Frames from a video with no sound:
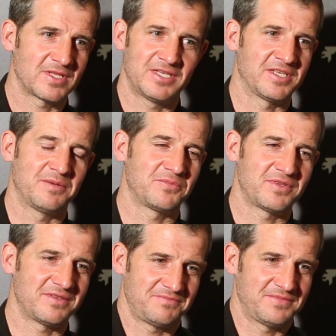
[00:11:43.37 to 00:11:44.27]
Listen,
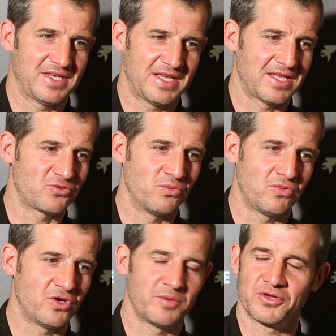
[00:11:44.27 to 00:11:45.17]
I don't
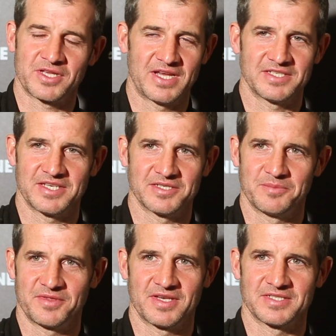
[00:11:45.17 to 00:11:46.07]
bother about criticism
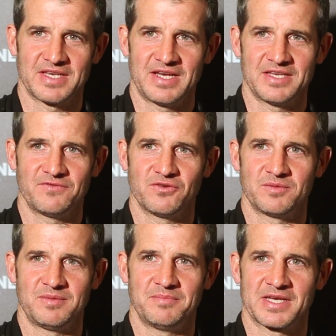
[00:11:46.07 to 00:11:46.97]
and things like that. You've got
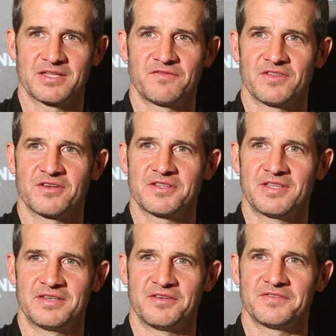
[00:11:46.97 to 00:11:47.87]
to be big enough and
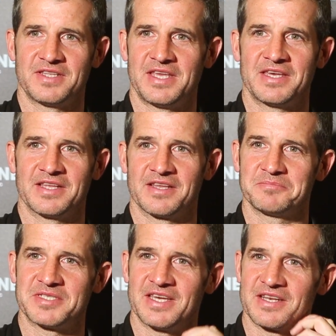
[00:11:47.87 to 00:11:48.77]
ugly enough to take it, and
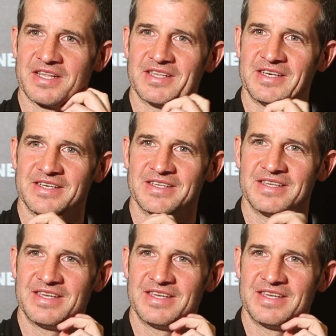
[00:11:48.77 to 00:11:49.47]
I'm certainly that.